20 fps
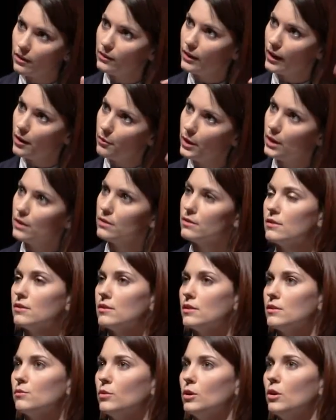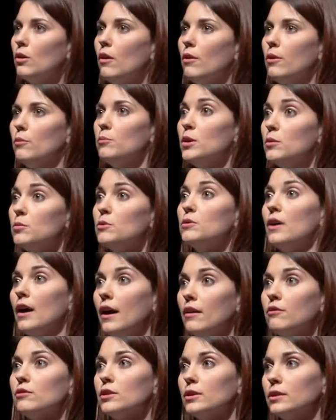lay witnesses, as we call them, people who
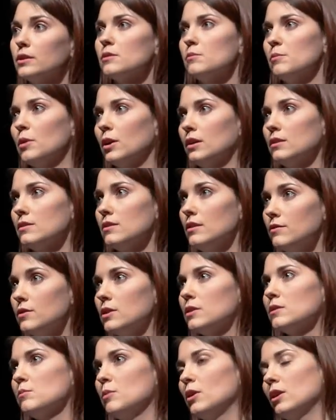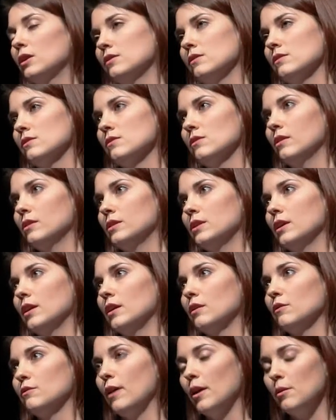have real experience, lived experience in solitary
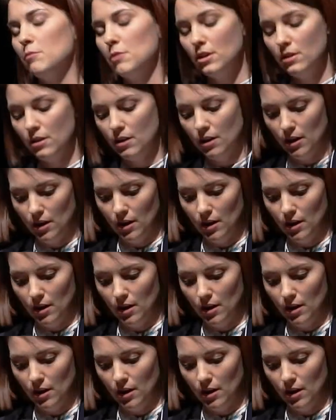confinement.